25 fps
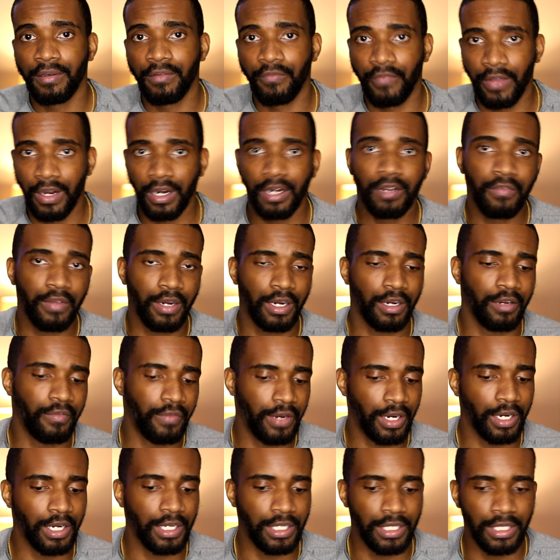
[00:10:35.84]
very, very,
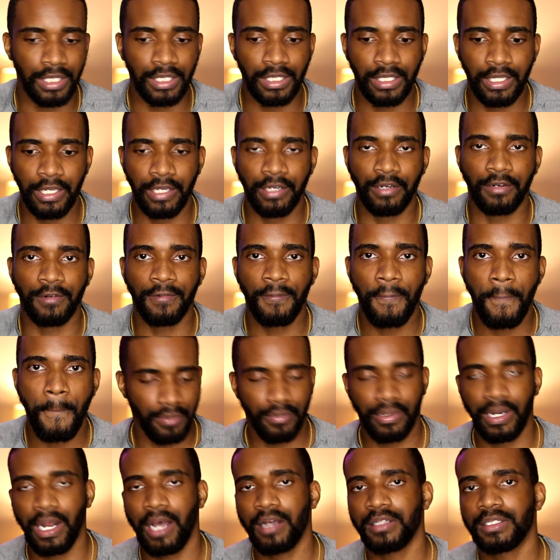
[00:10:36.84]
very good deal.
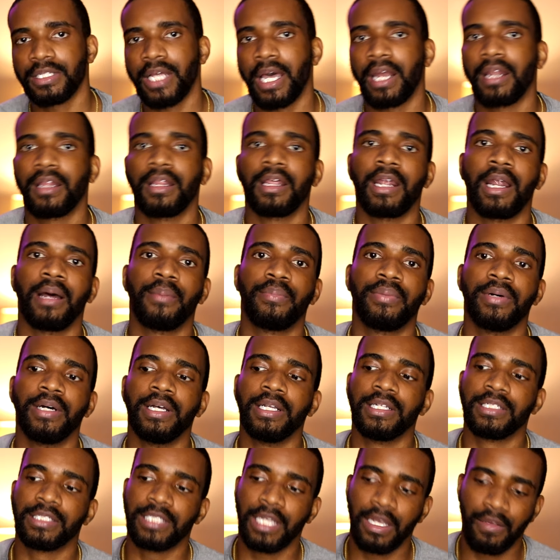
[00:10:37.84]
But outside of that, I
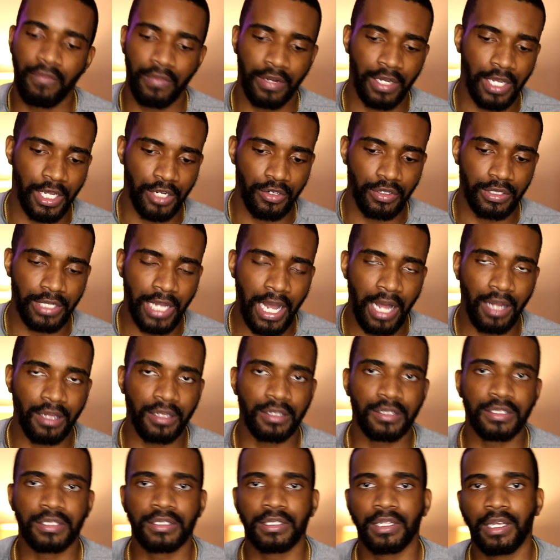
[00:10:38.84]
put
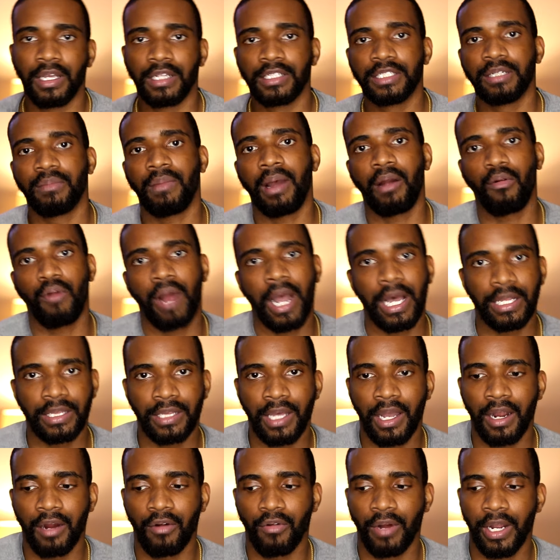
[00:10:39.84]
$700 into my Roth
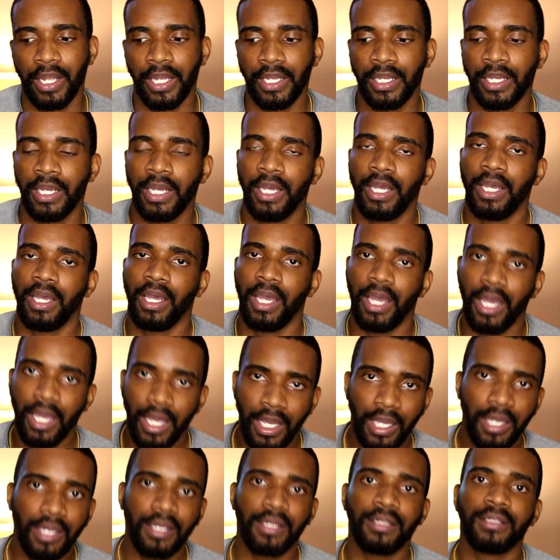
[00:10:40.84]
IRA
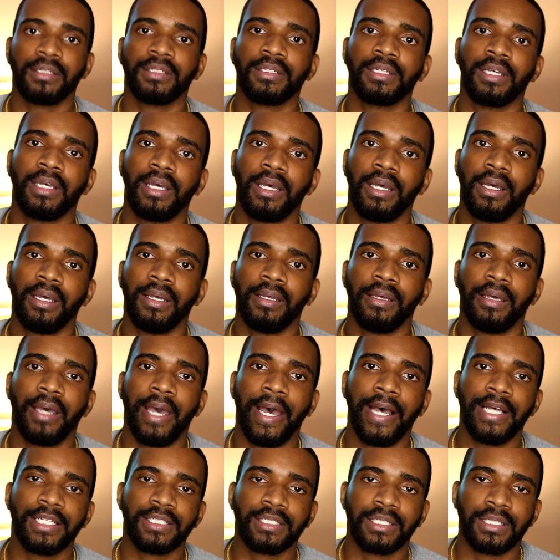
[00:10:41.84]
and
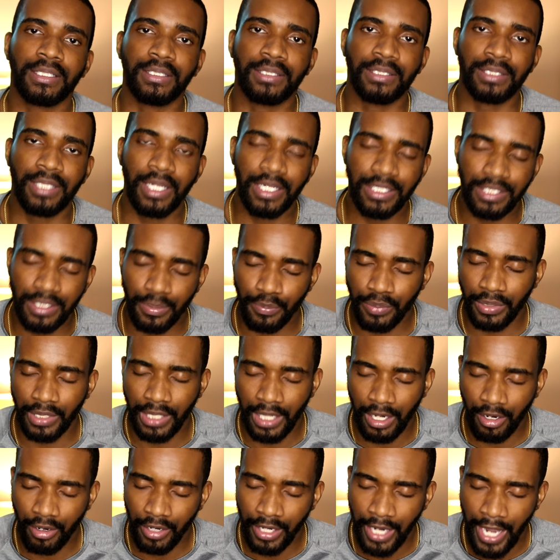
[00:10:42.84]
as a
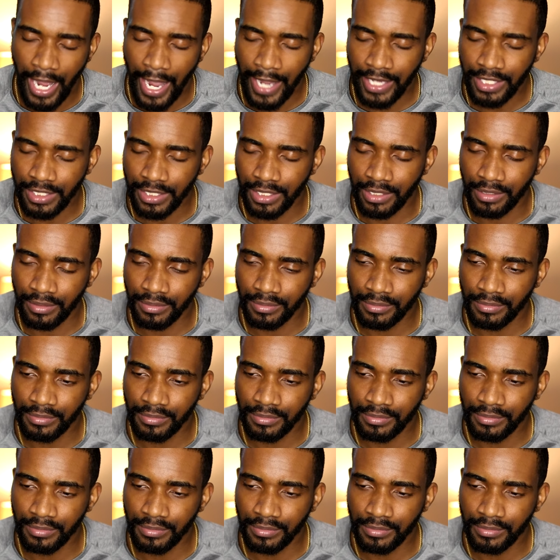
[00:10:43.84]
disciplinary action,